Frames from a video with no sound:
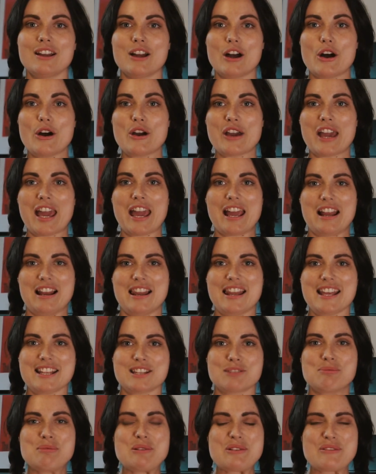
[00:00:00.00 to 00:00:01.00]
Okay,
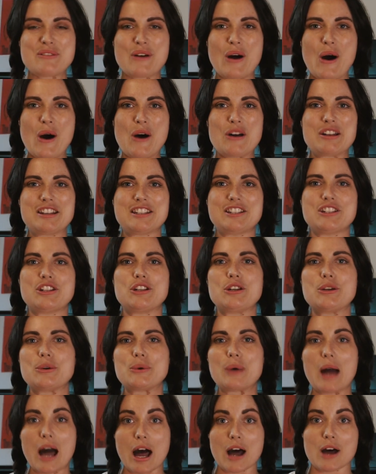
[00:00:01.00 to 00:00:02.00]
let's move on
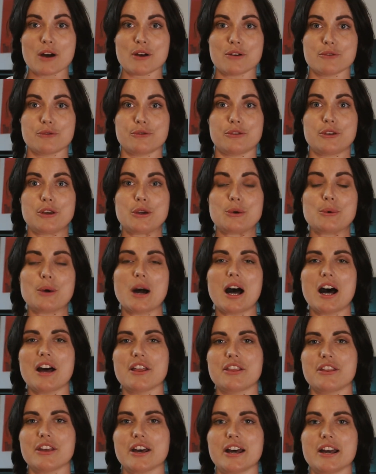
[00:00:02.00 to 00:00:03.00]
to a few
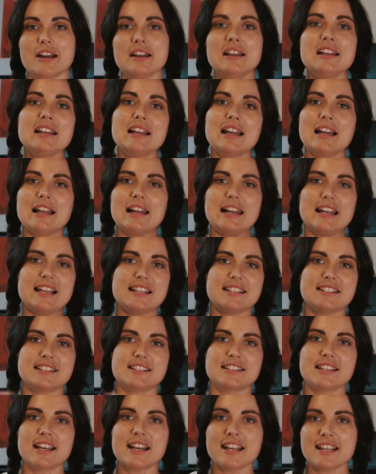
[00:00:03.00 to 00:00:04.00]
other
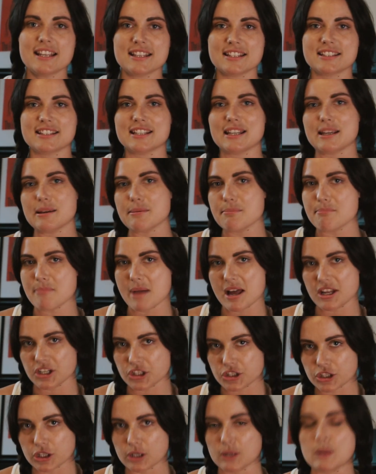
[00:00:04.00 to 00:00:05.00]
less sciencey
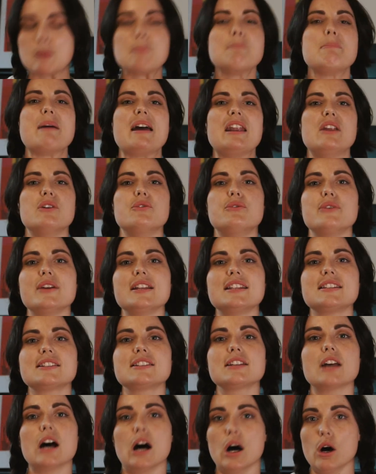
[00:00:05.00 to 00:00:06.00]
mental
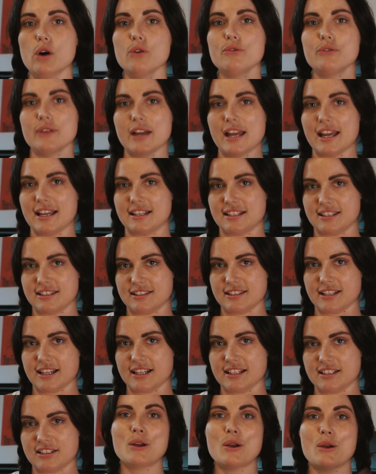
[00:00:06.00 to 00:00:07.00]
benefits of
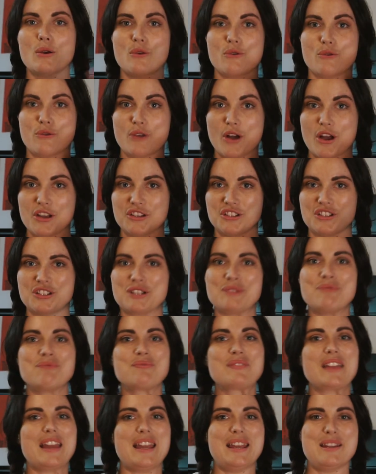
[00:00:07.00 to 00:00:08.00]
exercise. First,
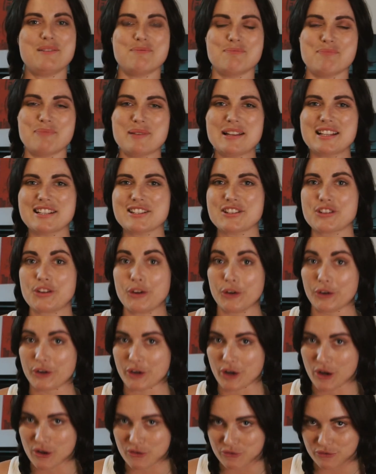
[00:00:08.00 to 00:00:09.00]
it builds your
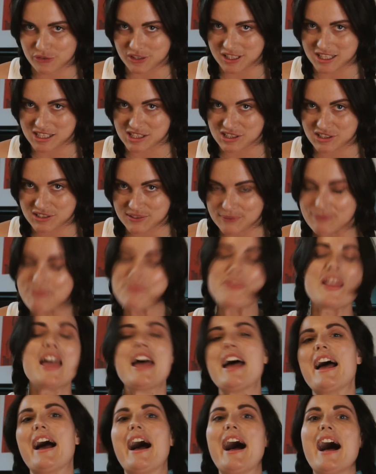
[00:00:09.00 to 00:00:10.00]
confidence.
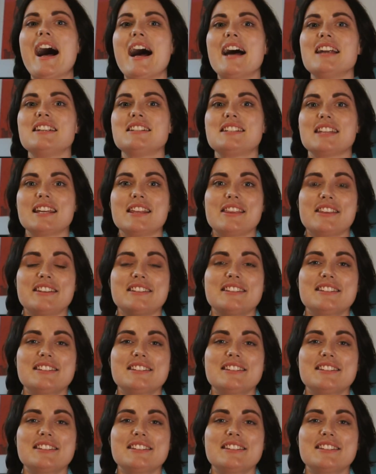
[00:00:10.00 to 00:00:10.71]
And this